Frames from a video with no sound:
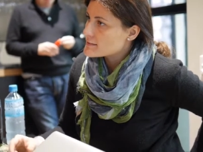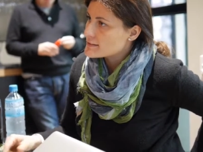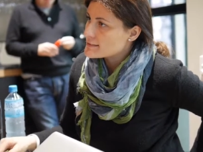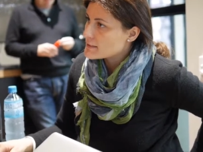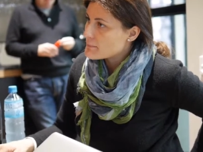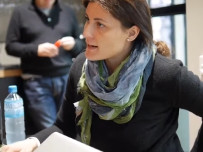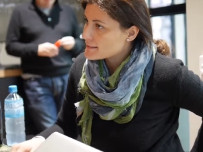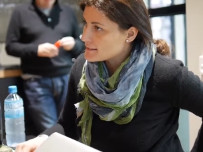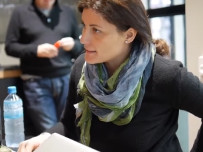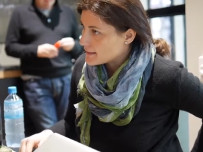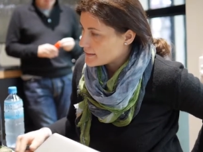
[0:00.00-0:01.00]
uh,
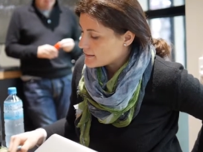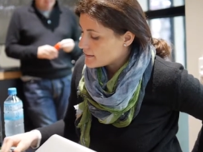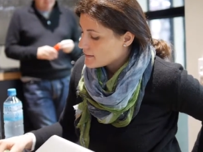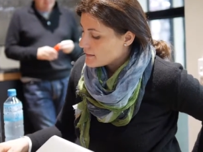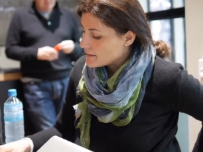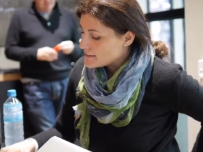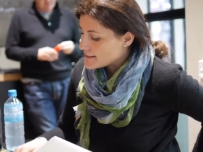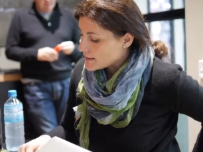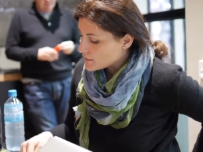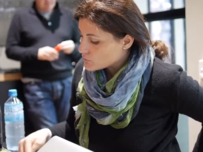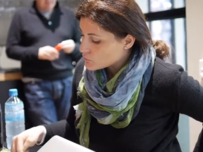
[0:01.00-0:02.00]
systematically, he
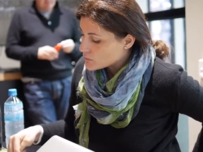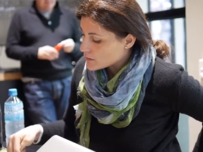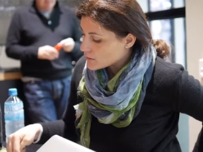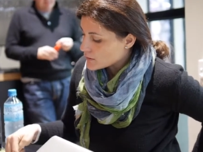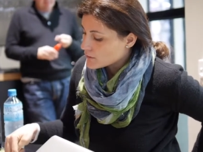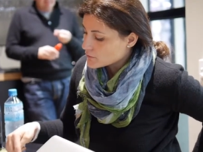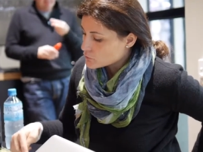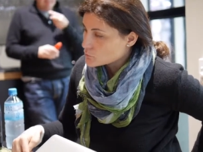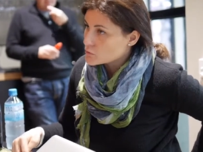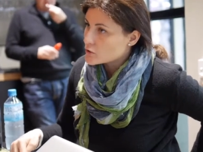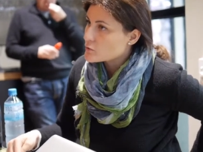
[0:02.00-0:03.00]
started to uh, to
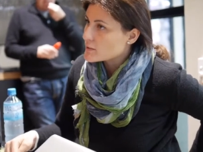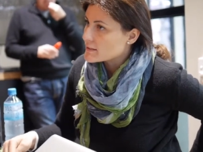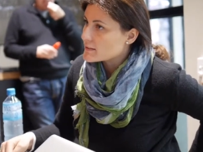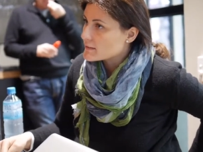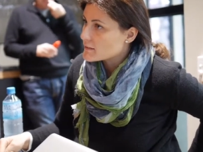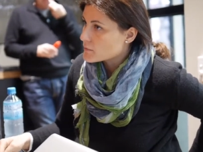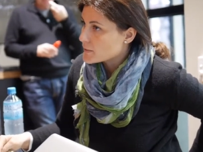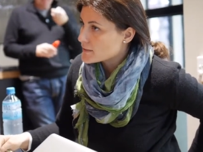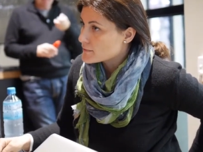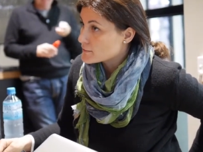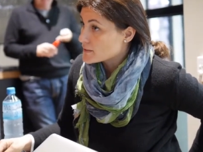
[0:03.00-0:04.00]
work with, uh,
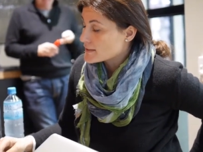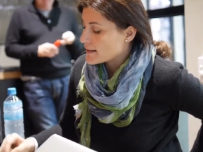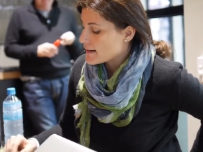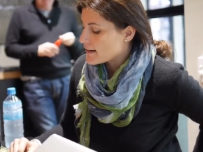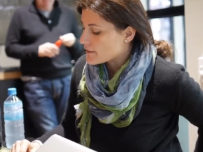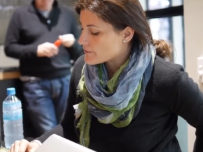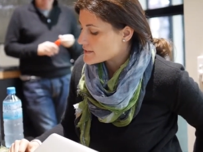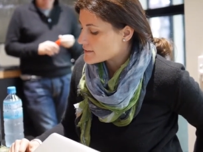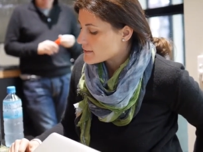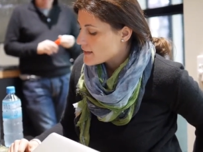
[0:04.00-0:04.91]
with with green harvest,